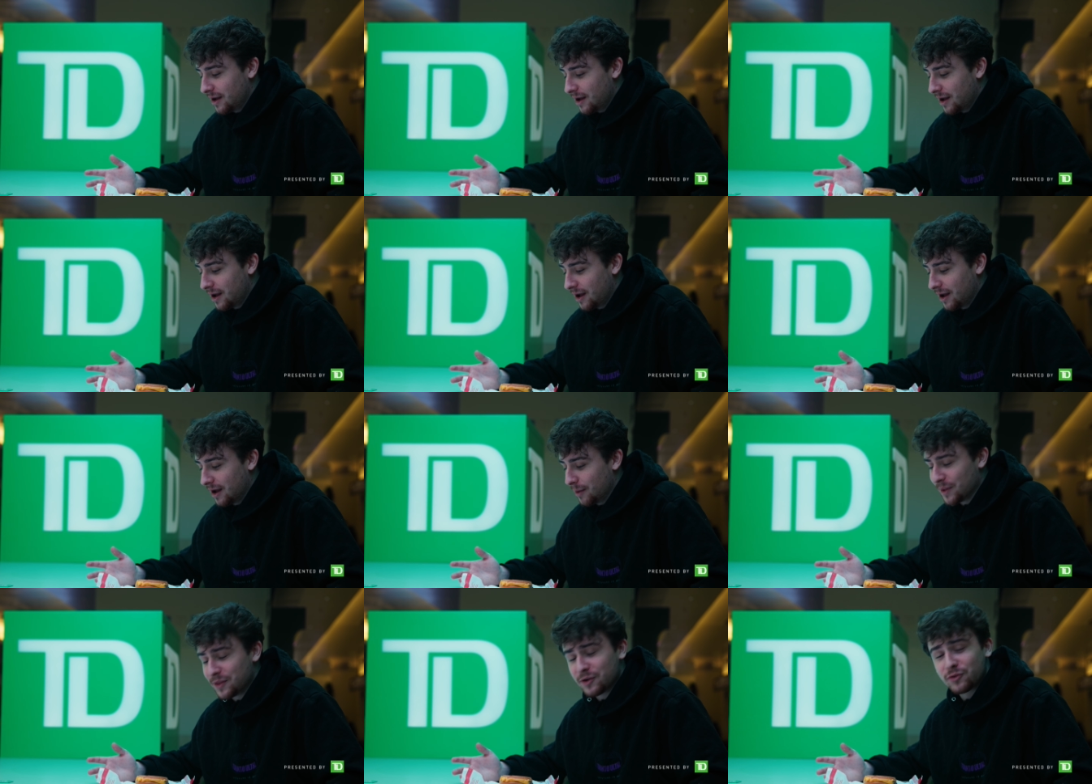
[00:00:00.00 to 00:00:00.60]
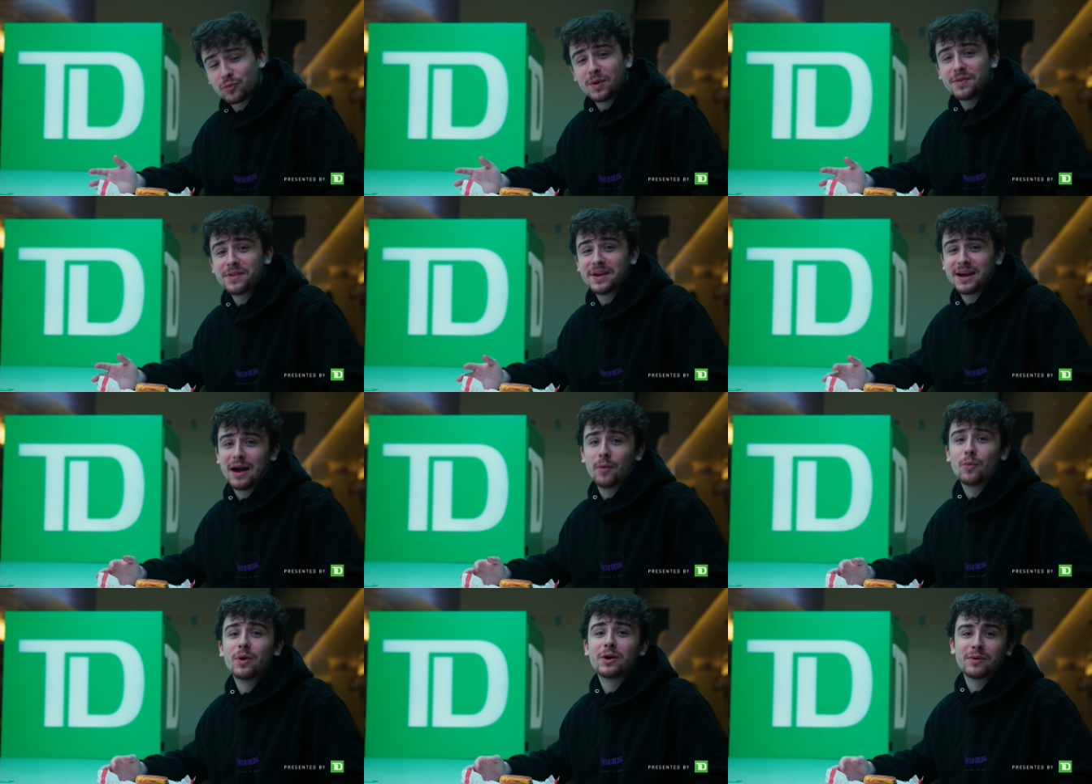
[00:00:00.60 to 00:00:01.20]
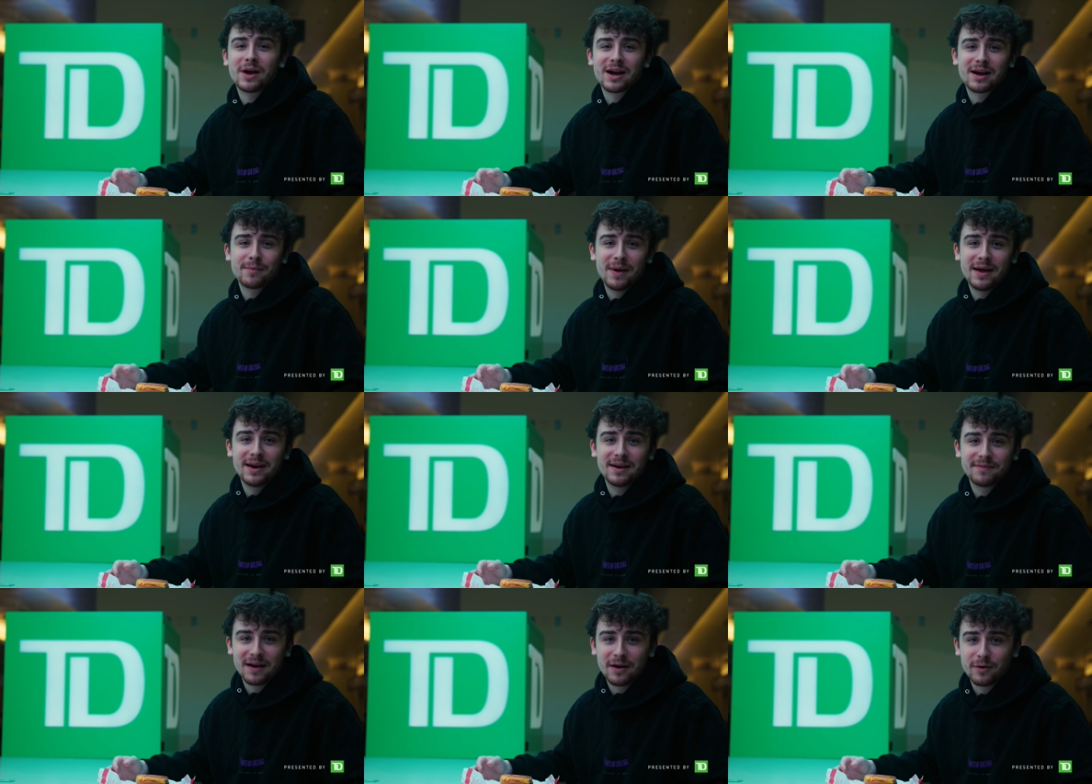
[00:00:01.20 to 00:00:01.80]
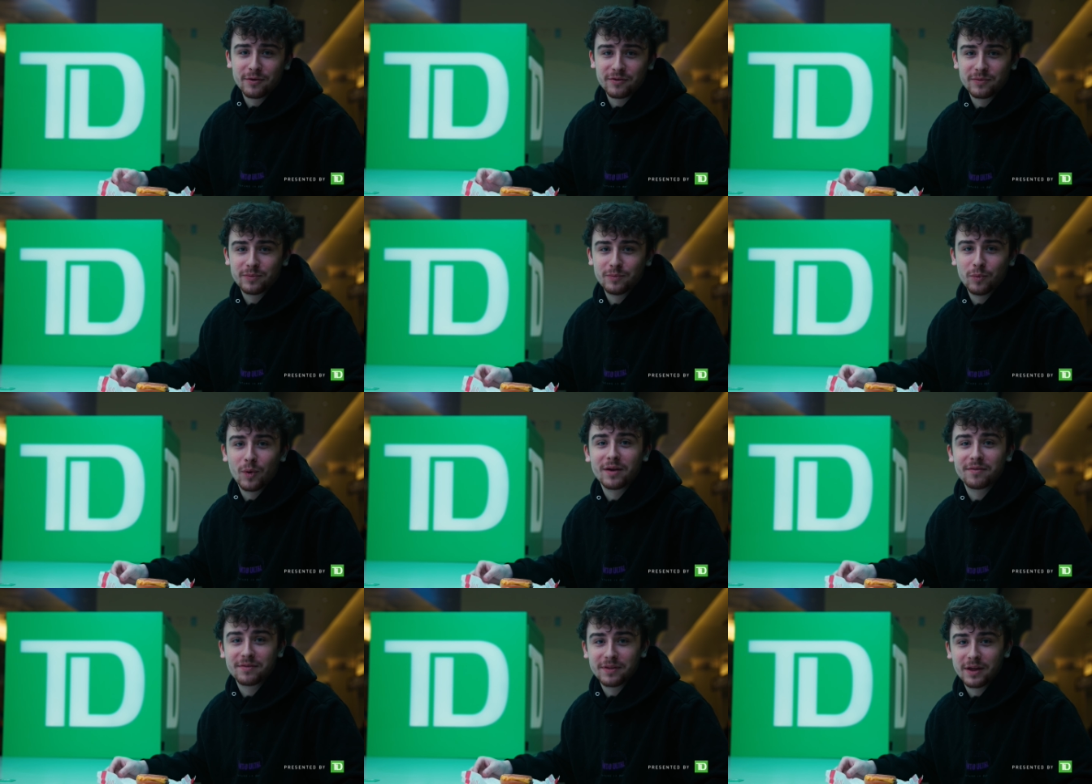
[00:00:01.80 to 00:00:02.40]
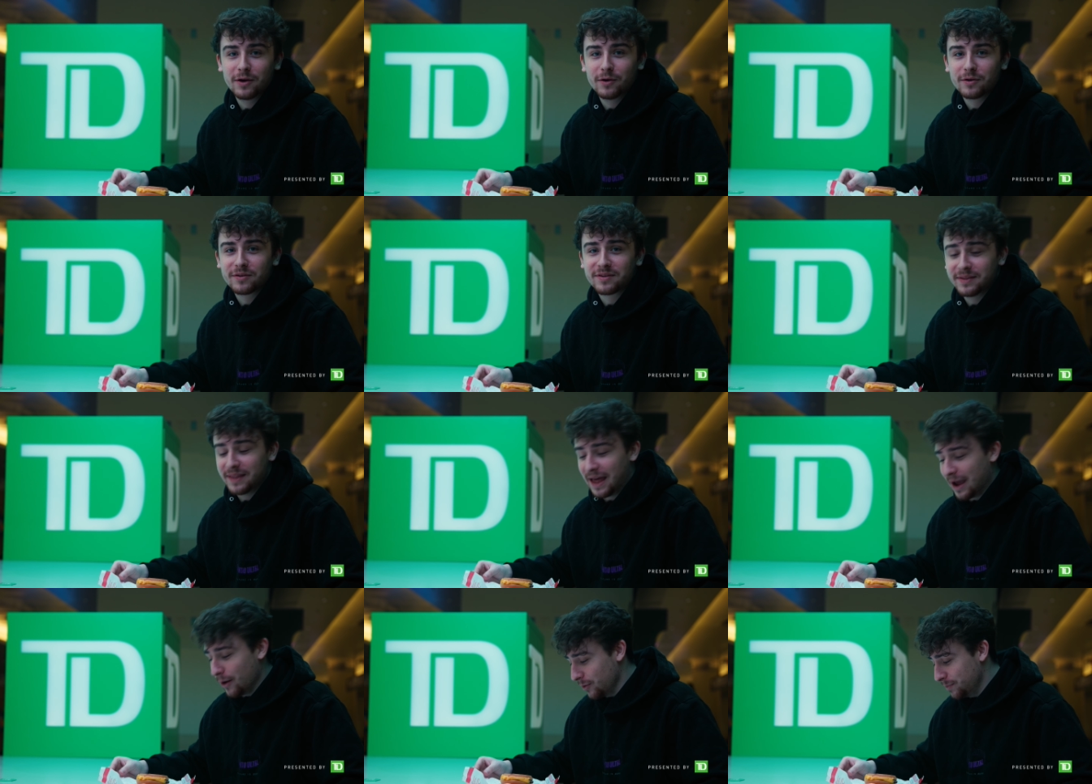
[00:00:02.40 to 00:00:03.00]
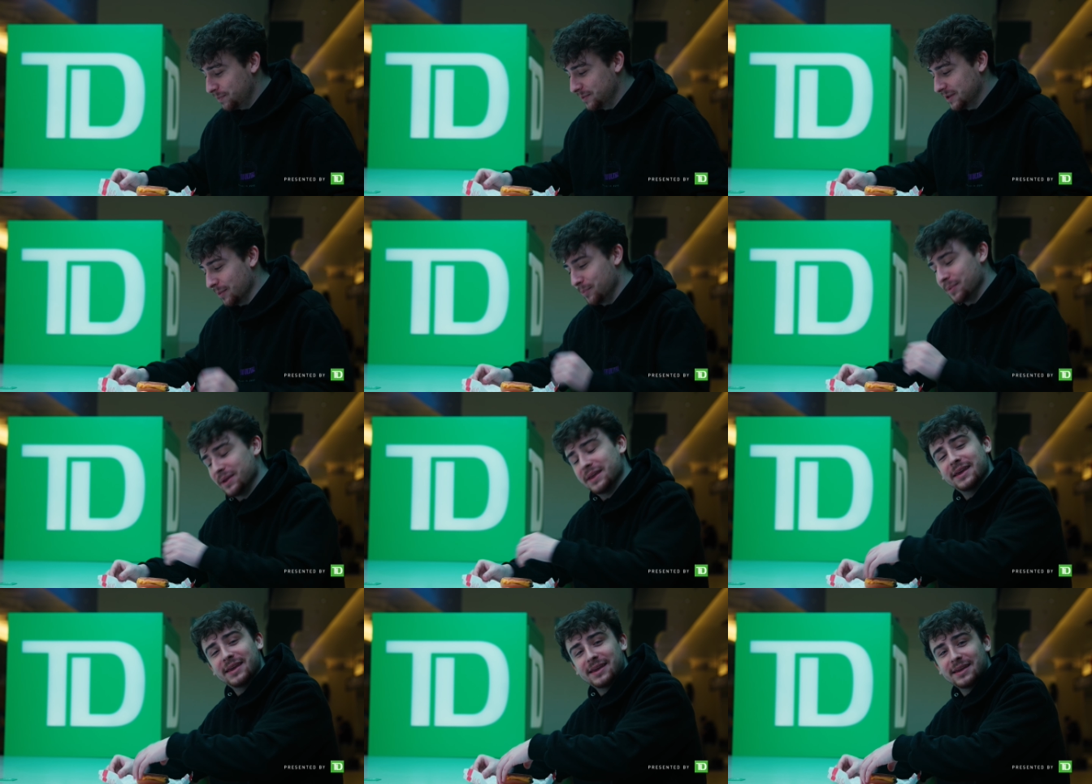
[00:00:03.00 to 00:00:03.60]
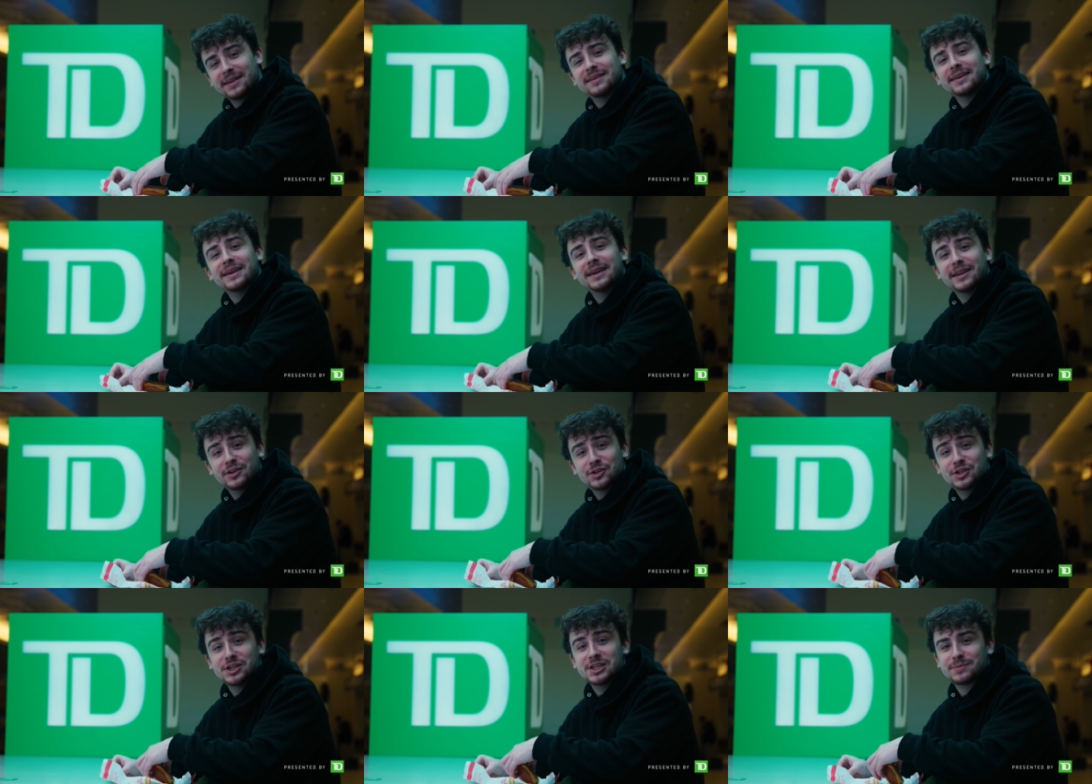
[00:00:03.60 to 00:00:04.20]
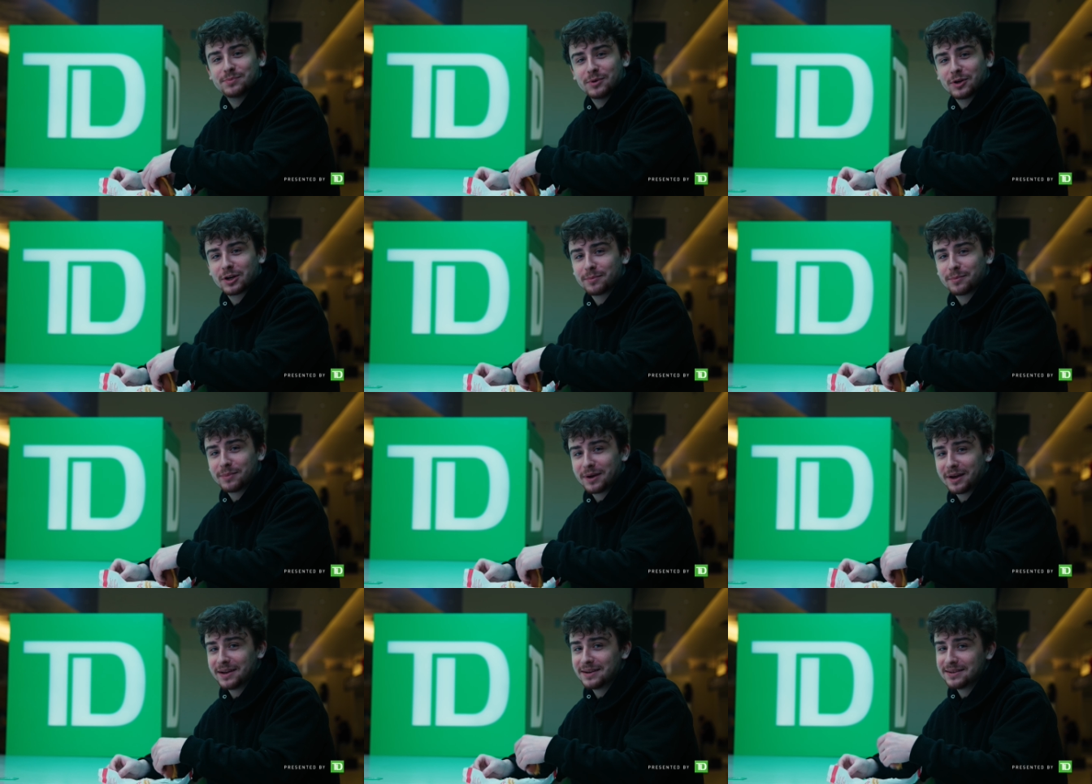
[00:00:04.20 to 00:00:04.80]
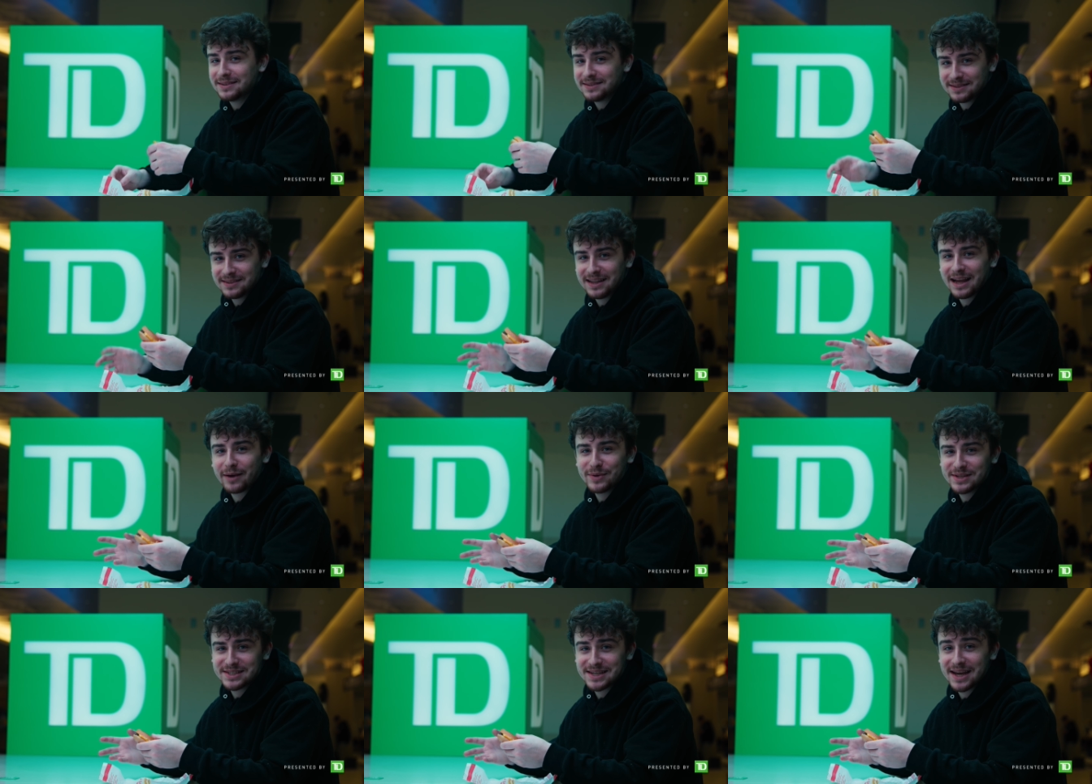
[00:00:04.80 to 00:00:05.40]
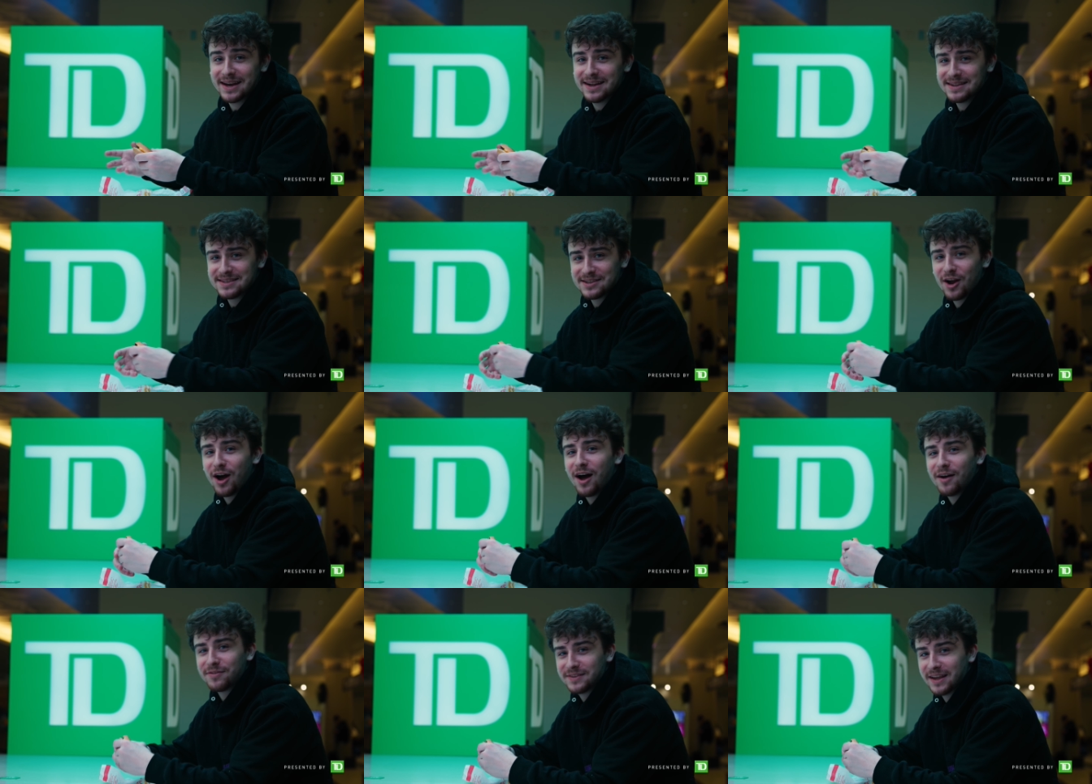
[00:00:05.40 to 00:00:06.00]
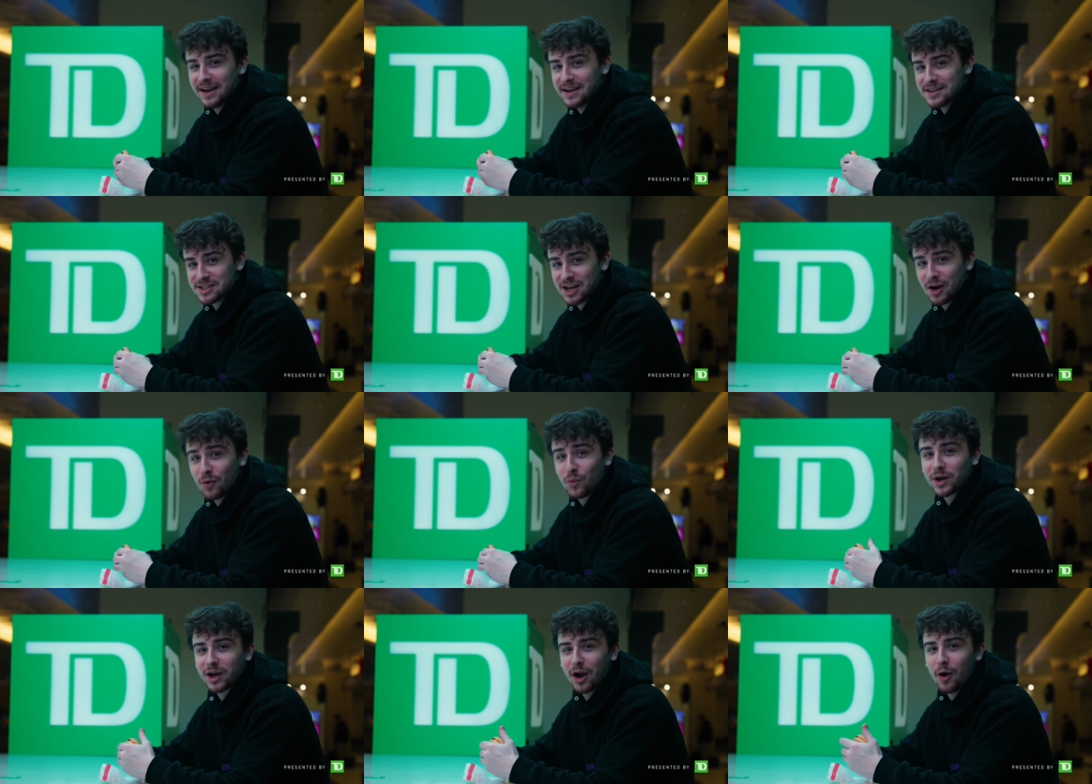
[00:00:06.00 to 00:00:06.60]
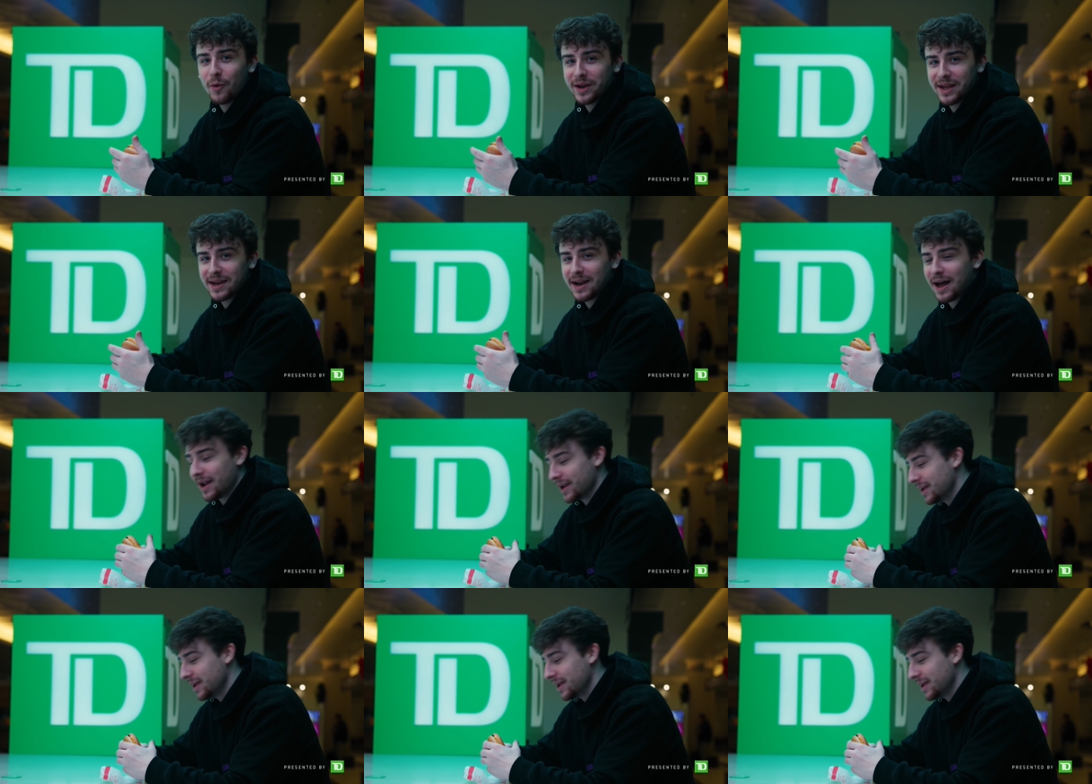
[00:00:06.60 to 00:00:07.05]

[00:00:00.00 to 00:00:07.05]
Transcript: But there's one thing I wouldn't recommend if I was one of those, and that would be to eat a cheeseburger. But like we said, it's an off day, so we're going in on